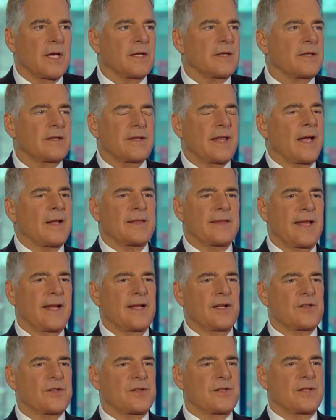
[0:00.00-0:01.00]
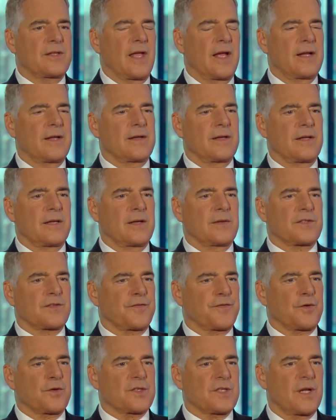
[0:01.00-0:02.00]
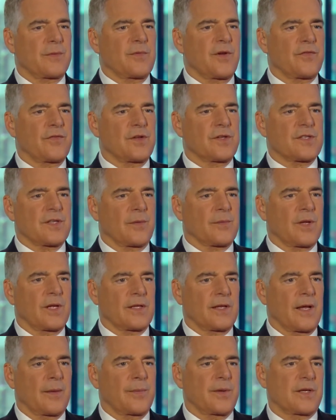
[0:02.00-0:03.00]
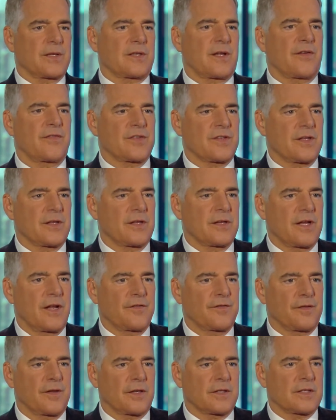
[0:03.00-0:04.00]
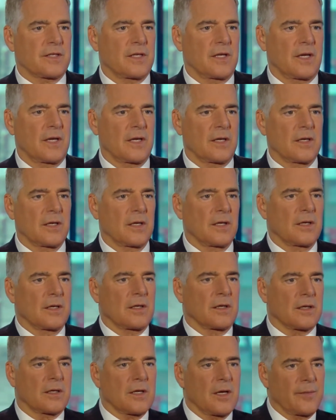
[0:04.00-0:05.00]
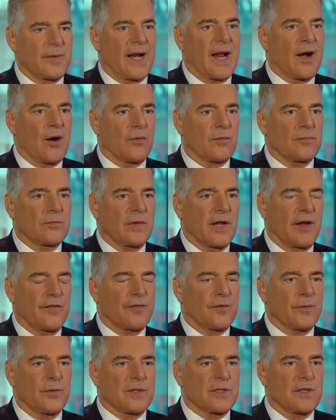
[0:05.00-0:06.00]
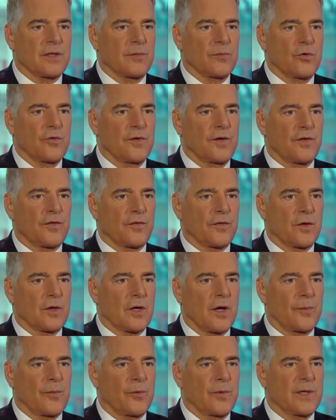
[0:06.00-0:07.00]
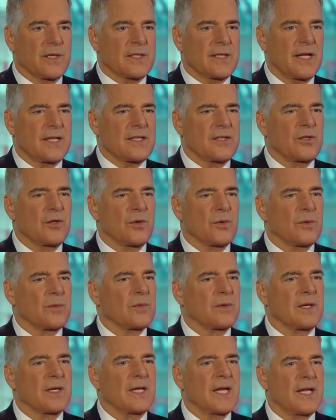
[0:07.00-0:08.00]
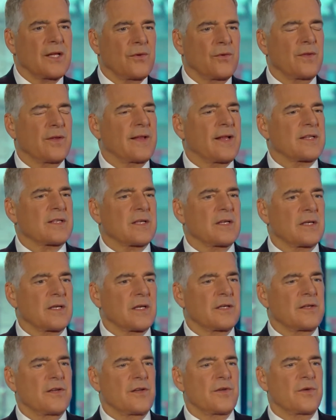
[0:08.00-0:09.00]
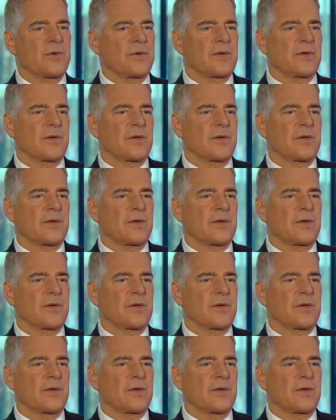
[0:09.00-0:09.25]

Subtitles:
That was the first time you ever did something like that, because obviously the Netflix thing coming out after it's in the movies for a couple weeks. That's new. You think that's going to continue?